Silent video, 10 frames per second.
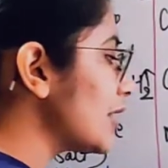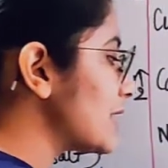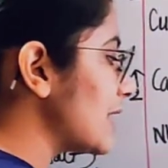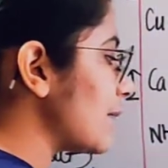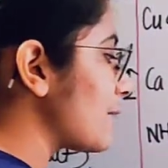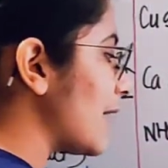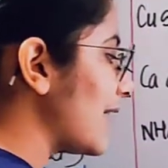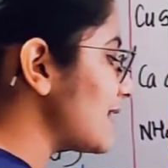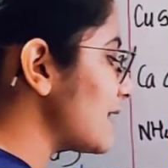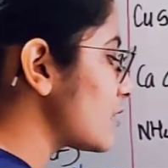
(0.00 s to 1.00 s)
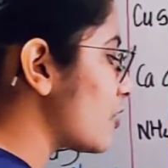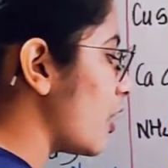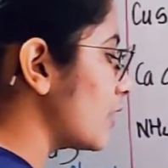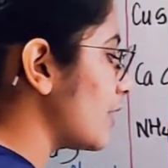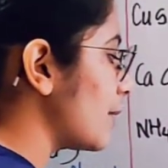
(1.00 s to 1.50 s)
you see base is
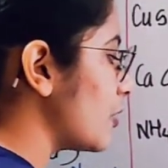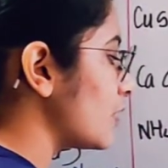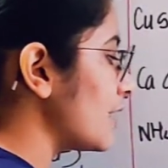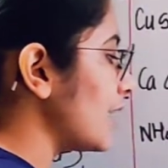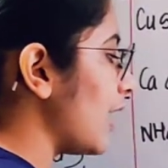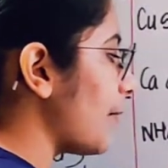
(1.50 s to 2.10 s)
contributing,